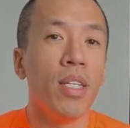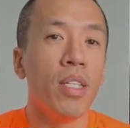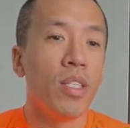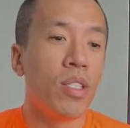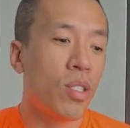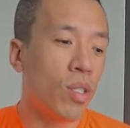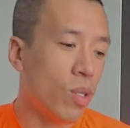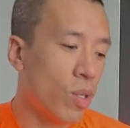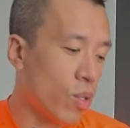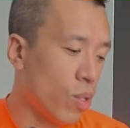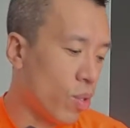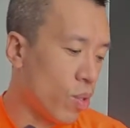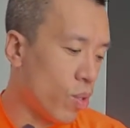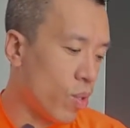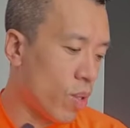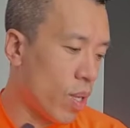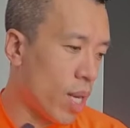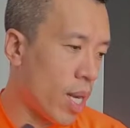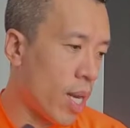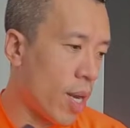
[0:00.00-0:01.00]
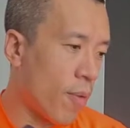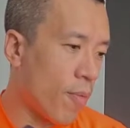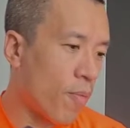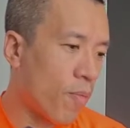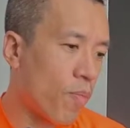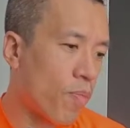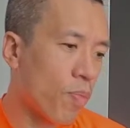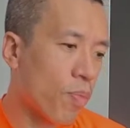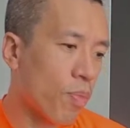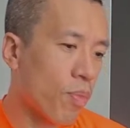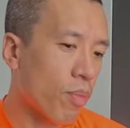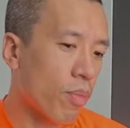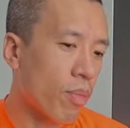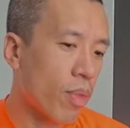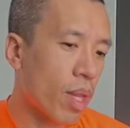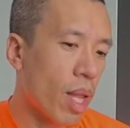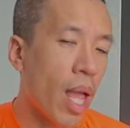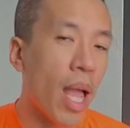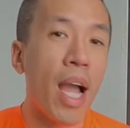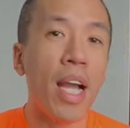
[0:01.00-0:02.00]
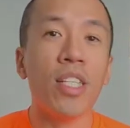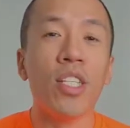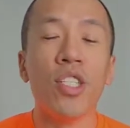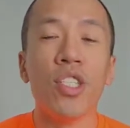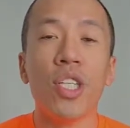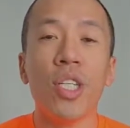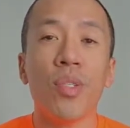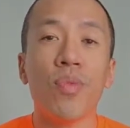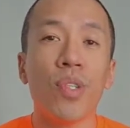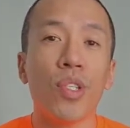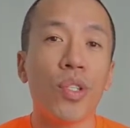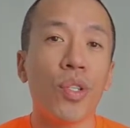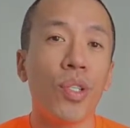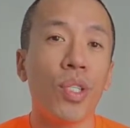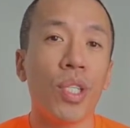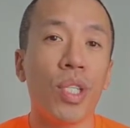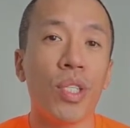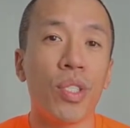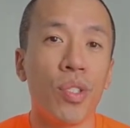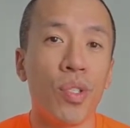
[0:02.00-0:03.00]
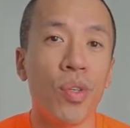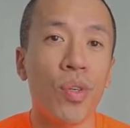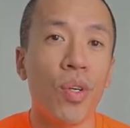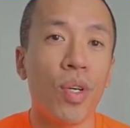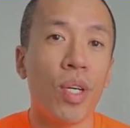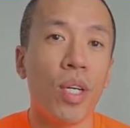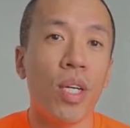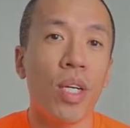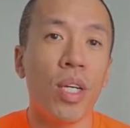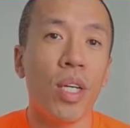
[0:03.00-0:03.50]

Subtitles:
So, I suggest when you go to the store,